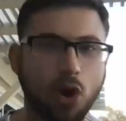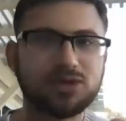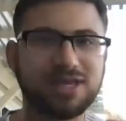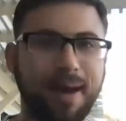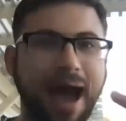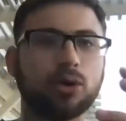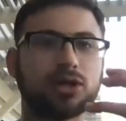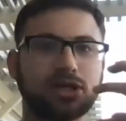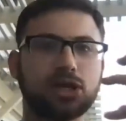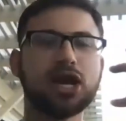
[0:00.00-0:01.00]
throws them
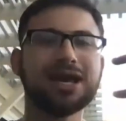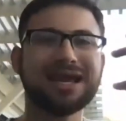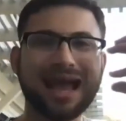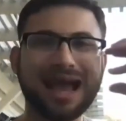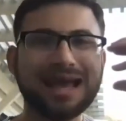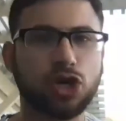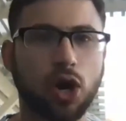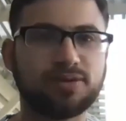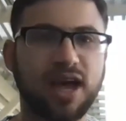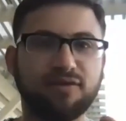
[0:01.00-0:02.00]
out in
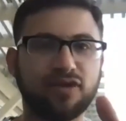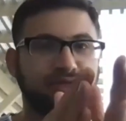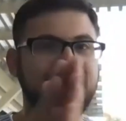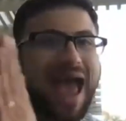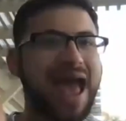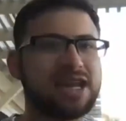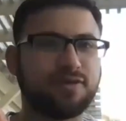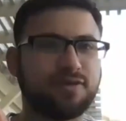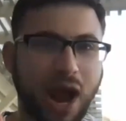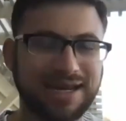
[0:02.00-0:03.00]
terms of the end
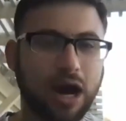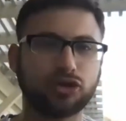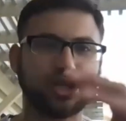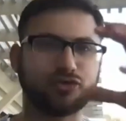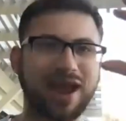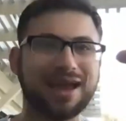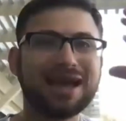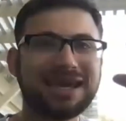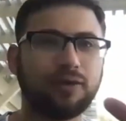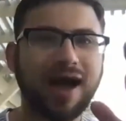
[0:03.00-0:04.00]
of their ideology, right?
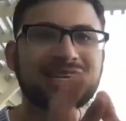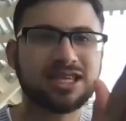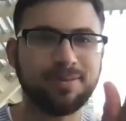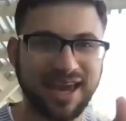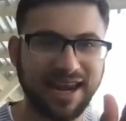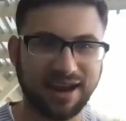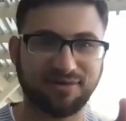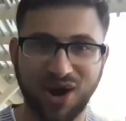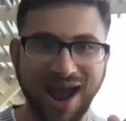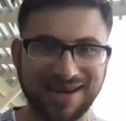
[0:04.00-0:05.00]
He likes the beginning
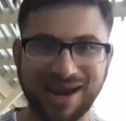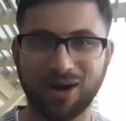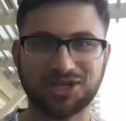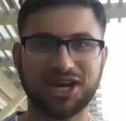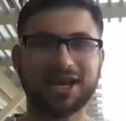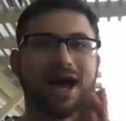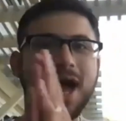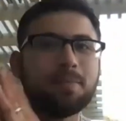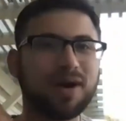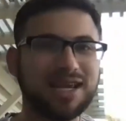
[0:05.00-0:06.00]
of their ideology,
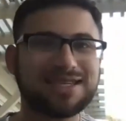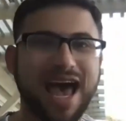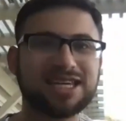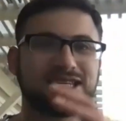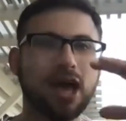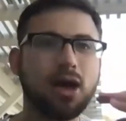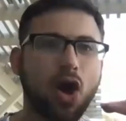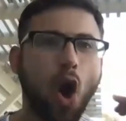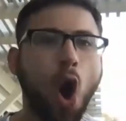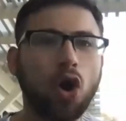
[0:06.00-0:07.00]
but he says
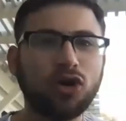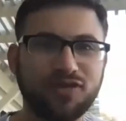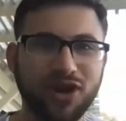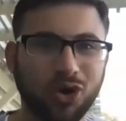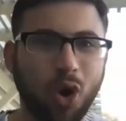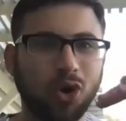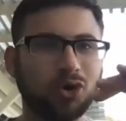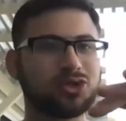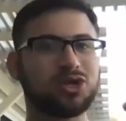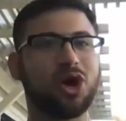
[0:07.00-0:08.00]
all of their
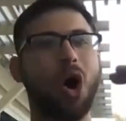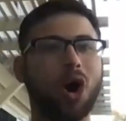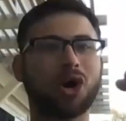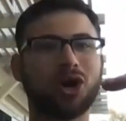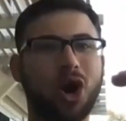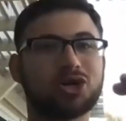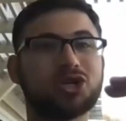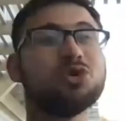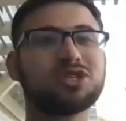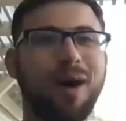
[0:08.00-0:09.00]
goals are
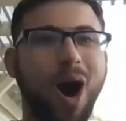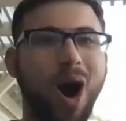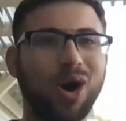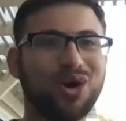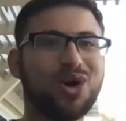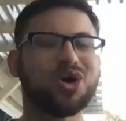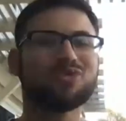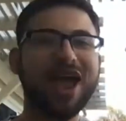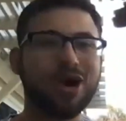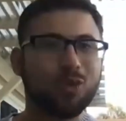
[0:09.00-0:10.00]
too small,
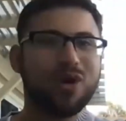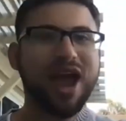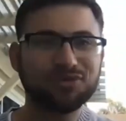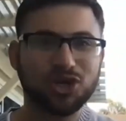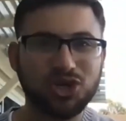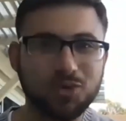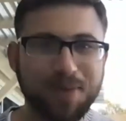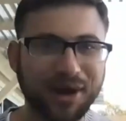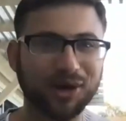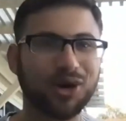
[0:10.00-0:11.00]
right? We have to shoot
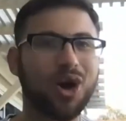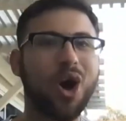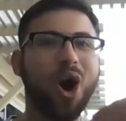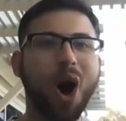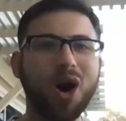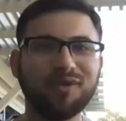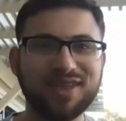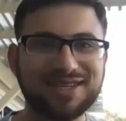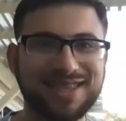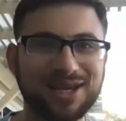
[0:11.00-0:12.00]
bigger. All of
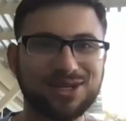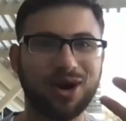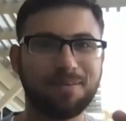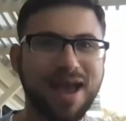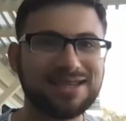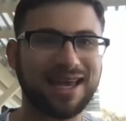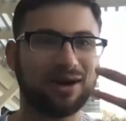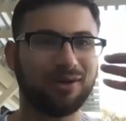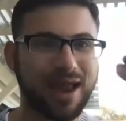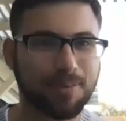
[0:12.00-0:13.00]
these things are
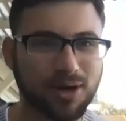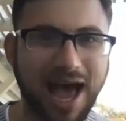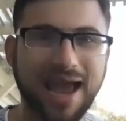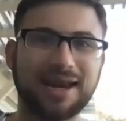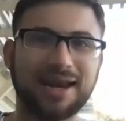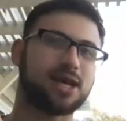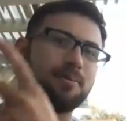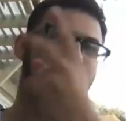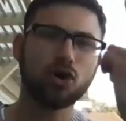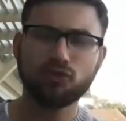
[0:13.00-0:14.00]
amazing. Labor
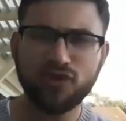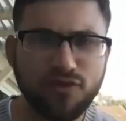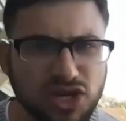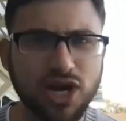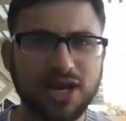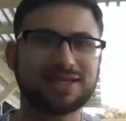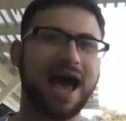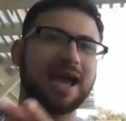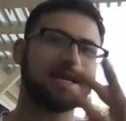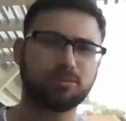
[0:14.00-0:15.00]
Zionism, revisionist
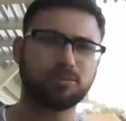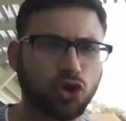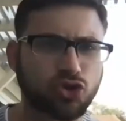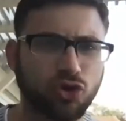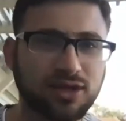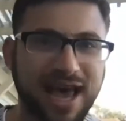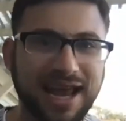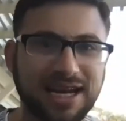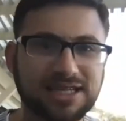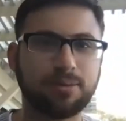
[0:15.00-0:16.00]
Zionism, cultural
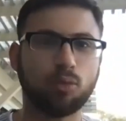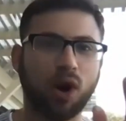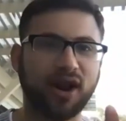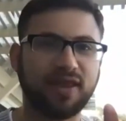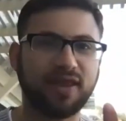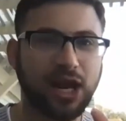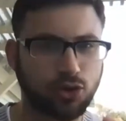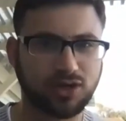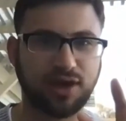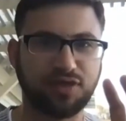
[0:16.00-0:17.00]
Zionism. One of the
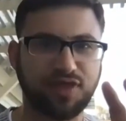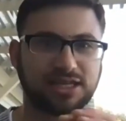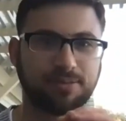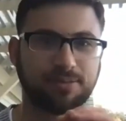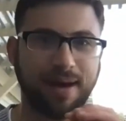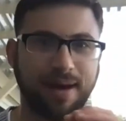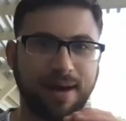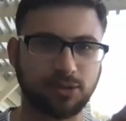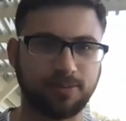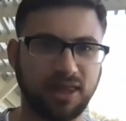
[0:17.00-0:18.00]
interesting things about,
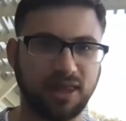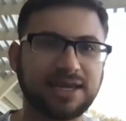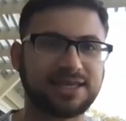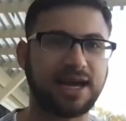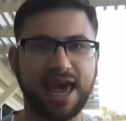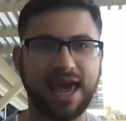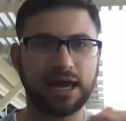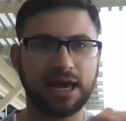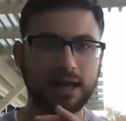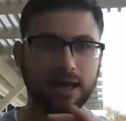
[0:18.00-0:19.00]
and this will be the last thing I
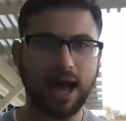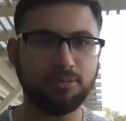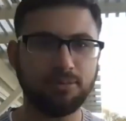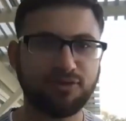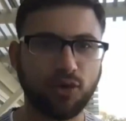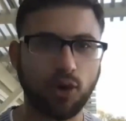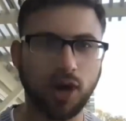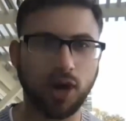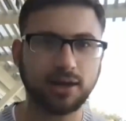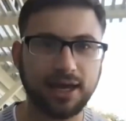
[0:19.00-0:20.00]
say
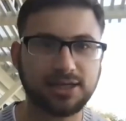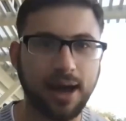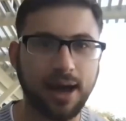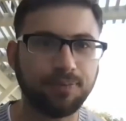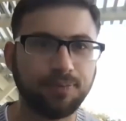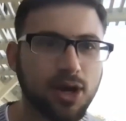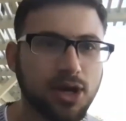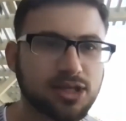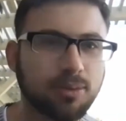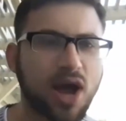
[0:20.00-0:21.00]
before taking some
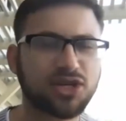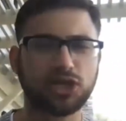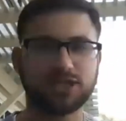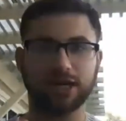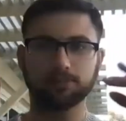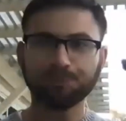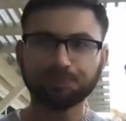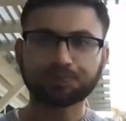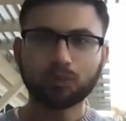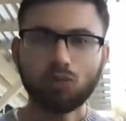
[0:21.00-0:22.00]
questions here.
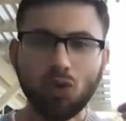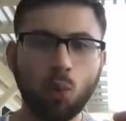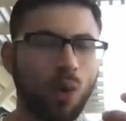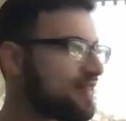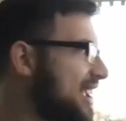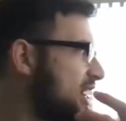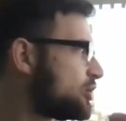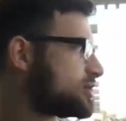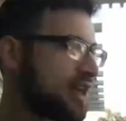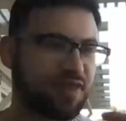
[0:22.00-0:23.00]
One of the
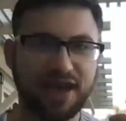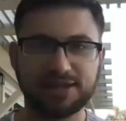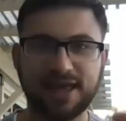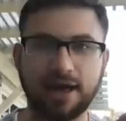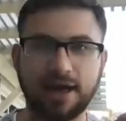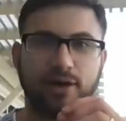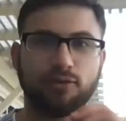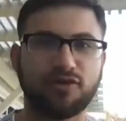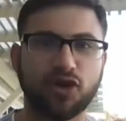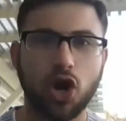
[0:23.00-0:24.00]
interesting things that
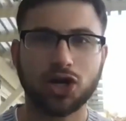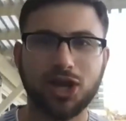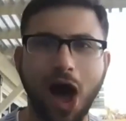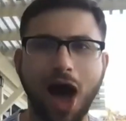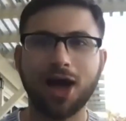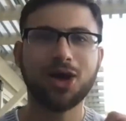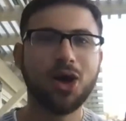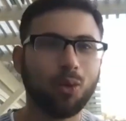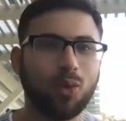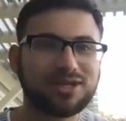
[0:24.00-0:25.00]
Rav Kook taught
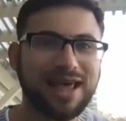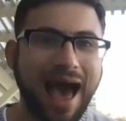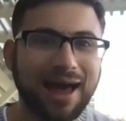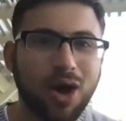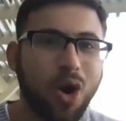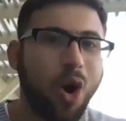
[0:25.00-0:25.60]
was that